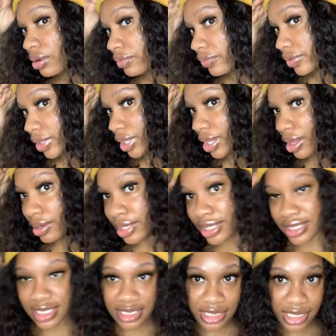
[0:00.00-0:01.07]
Hopefully y'all
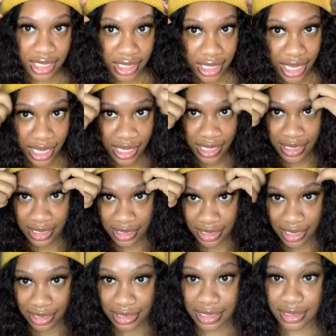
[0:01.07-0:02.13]
can see that, and they
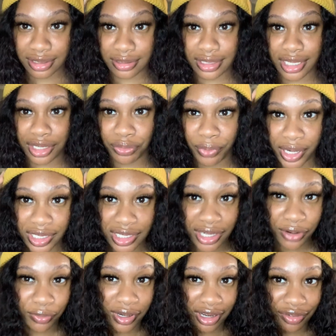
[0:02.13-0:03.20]
got that little thing right
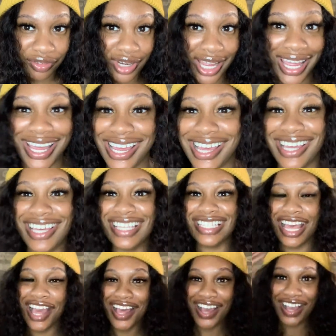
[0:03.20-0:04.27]
there, whatever that is.
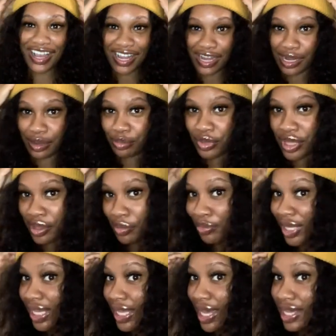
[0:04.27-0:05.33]

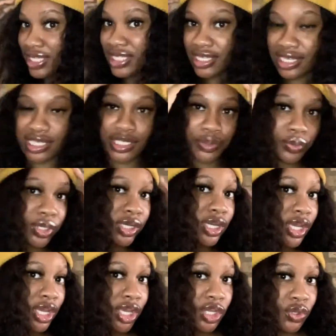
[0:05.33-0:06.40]
But yes, this one
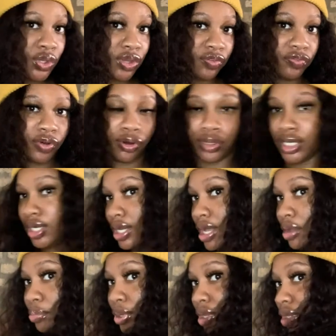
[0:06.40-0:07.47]
you can fold it
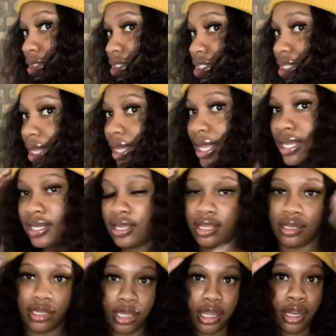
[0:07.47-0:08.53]
up just like I did
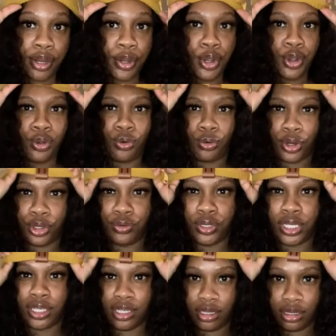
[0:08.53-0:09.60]
there, or you
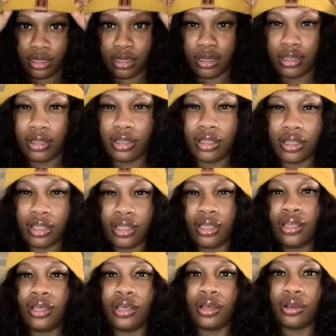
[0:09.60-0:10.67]
can
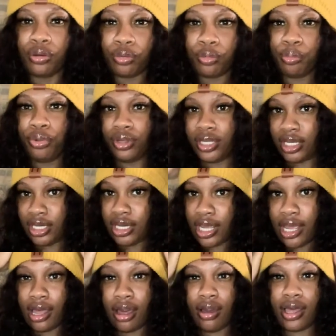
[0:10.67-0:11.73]
pull it
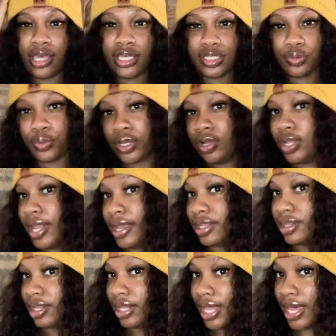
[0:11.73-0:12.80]
down as well
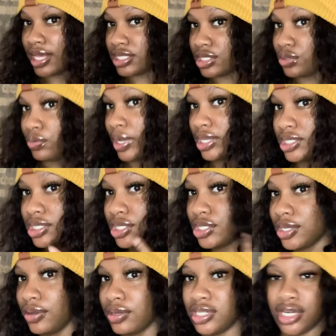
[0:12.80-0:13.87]
like the last two I just
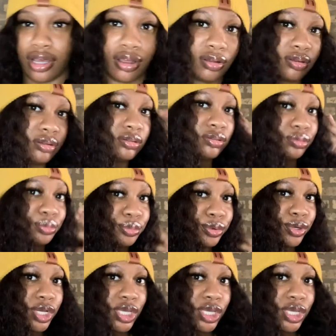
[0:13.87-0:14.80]
showed y'all. Real